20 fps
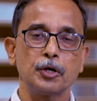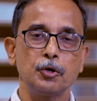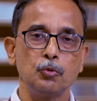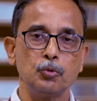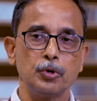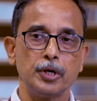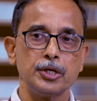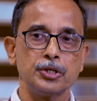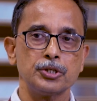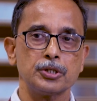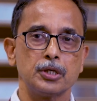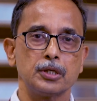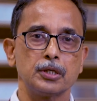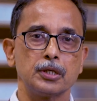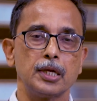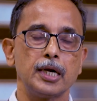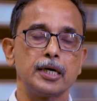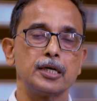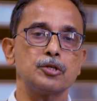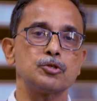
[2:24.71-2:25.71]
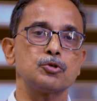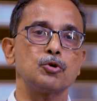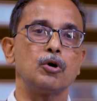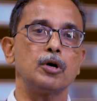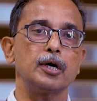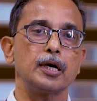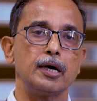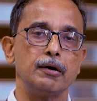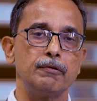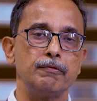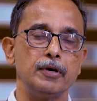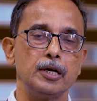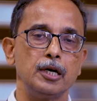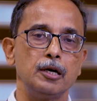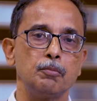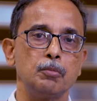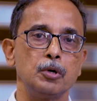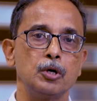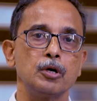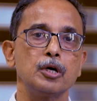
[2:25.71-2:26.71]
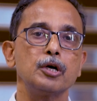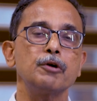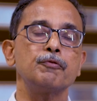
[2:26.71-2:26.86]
curation that is not available